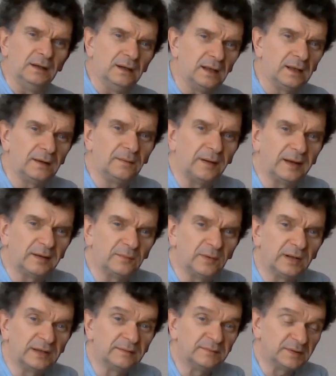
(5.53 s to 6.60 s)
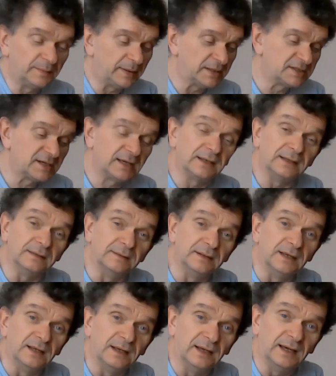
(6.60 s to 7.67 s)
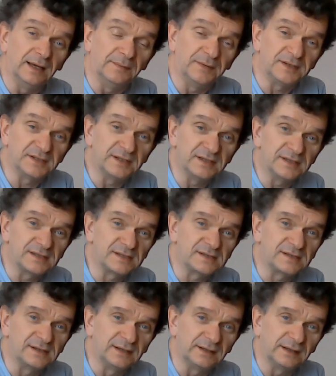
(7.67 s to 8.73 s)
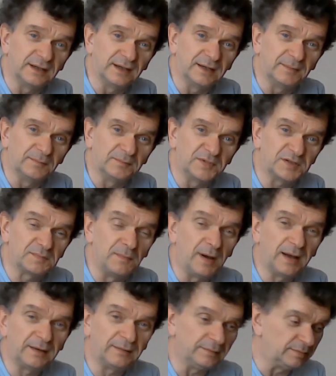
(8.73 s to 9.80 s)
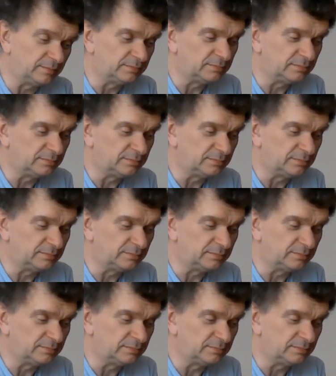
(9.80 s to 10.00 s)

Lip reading: Hello and welcome to my channel. This is just my